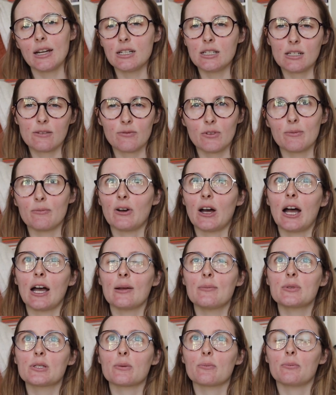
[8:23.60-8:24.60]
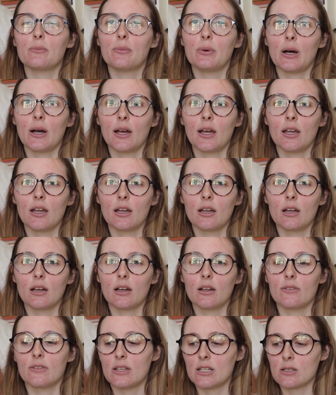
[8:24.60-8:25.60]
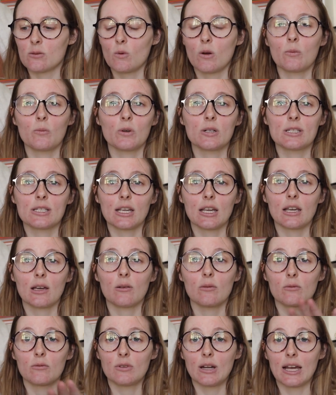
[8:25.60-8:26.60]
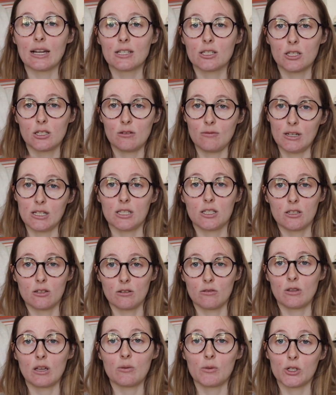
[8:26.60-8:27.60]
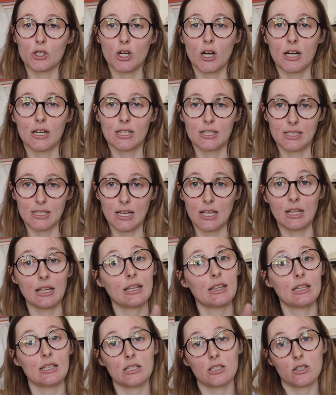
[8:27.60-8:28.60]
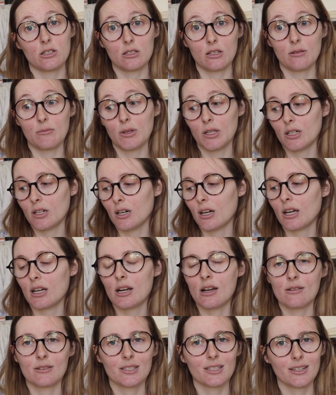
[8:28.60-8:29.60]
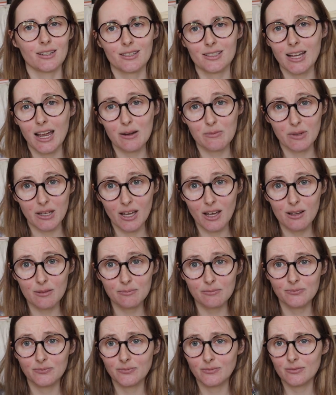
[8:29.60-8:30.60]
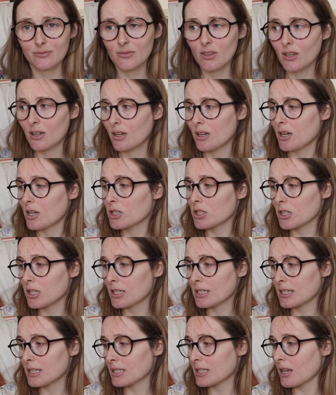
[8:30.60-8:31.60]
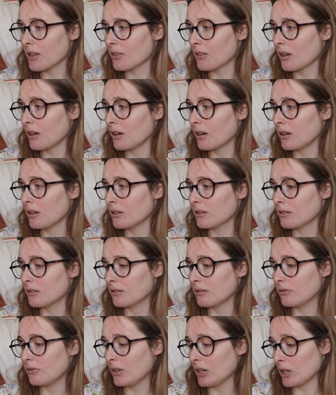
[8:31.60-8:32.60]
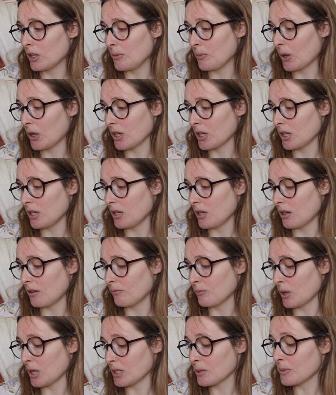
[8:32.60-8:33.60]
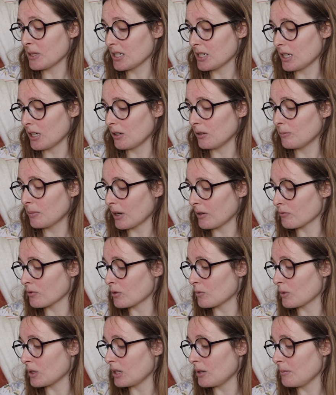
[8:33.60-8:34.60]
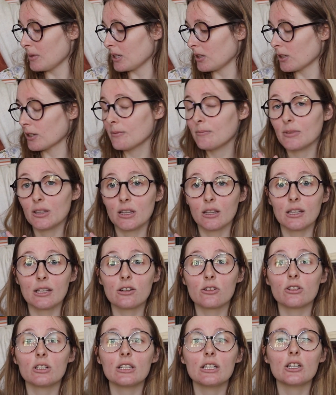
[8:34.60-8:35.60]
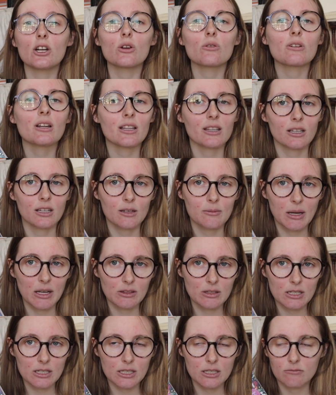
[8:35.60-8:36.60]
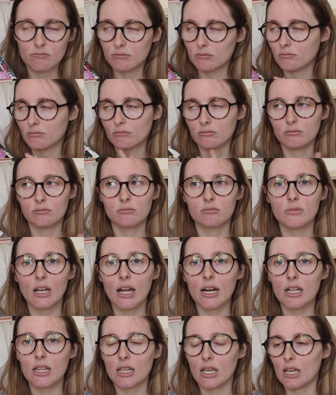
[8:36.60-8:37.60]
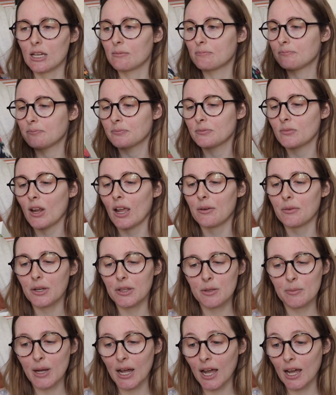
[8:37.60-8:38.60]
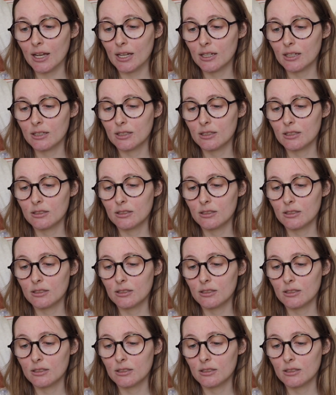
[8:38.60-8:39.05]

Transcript: of different vibes, but this one was like next to it, so they were trying to say like these are similar, and I was like, sign me up. So this is The Fairy Bargain of Prospect Hill by Rowena Miller. Literally know nothing about this, not a thing. I read the back.